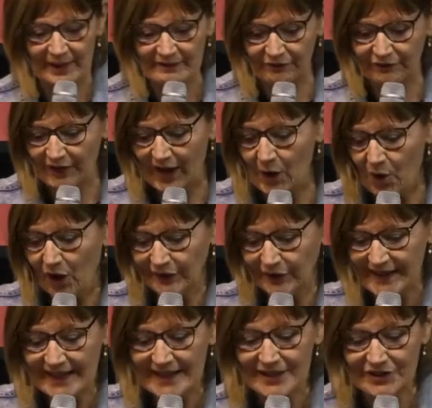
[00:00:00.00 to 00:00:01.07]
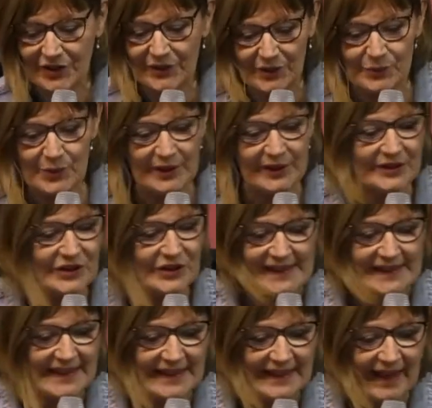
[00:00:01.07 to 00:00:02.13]
and flow on into the word.
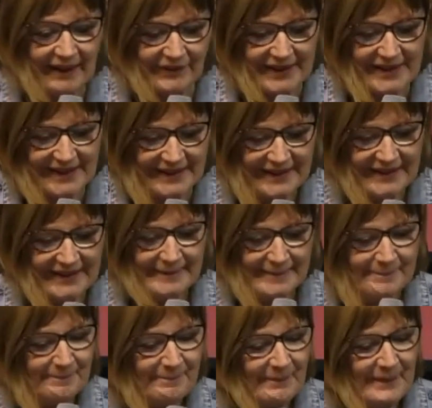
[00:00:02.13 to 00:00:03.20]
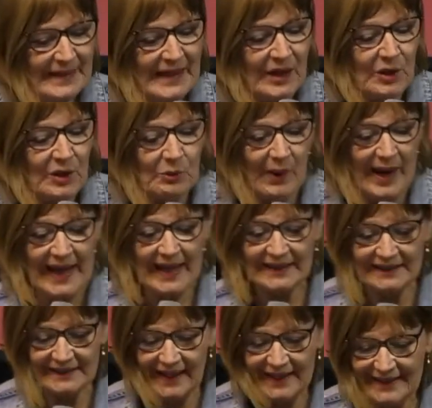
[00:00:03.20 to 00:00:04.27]
Just love it.
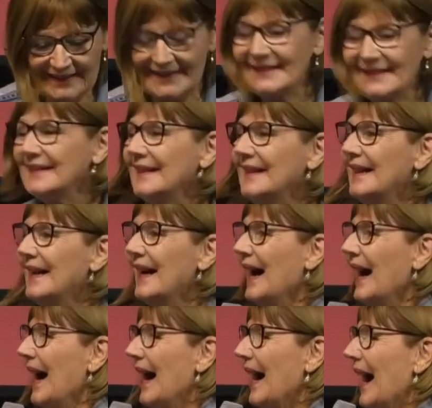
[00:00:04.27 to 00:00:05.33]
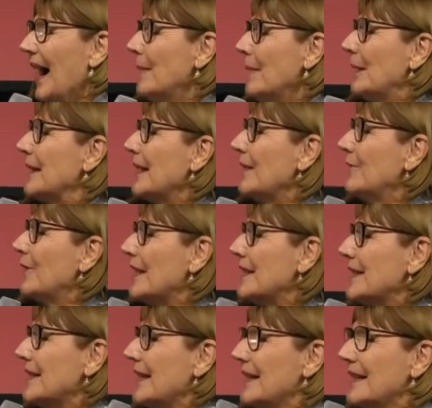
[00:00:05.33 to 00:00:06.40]
Well, I believe
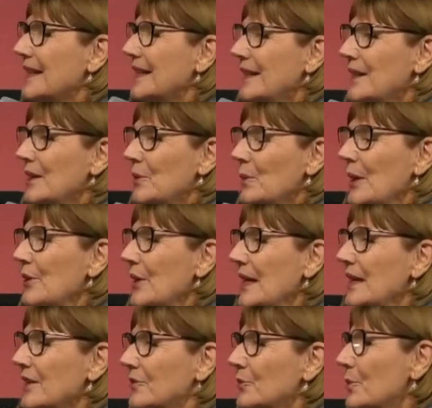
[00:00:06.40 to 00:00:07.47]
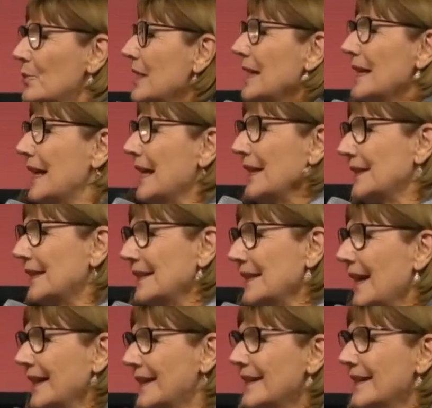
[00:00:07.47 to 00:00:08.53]
that uh, we're in a really
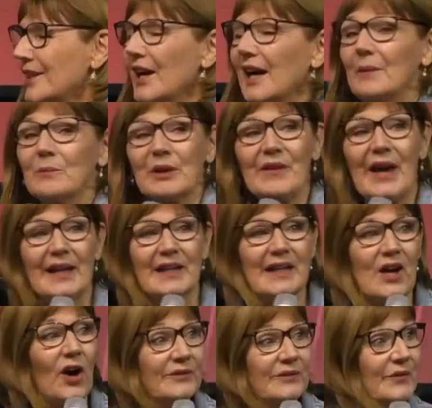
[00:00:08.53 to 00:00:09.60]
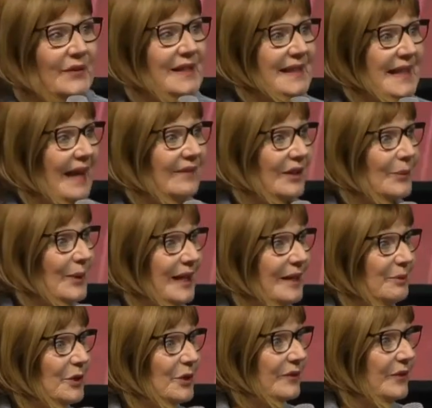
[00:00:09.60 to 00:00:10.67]
exciting time. We've had a conference, haven't we?
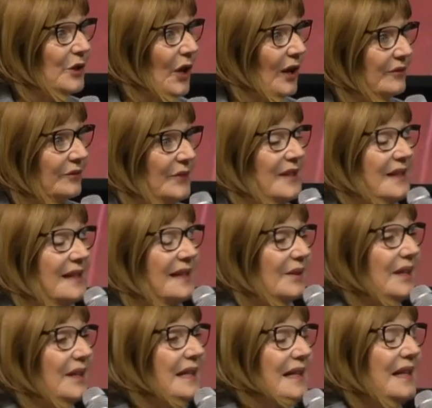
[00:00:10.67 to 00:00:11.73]
Beautiful conference. Uh,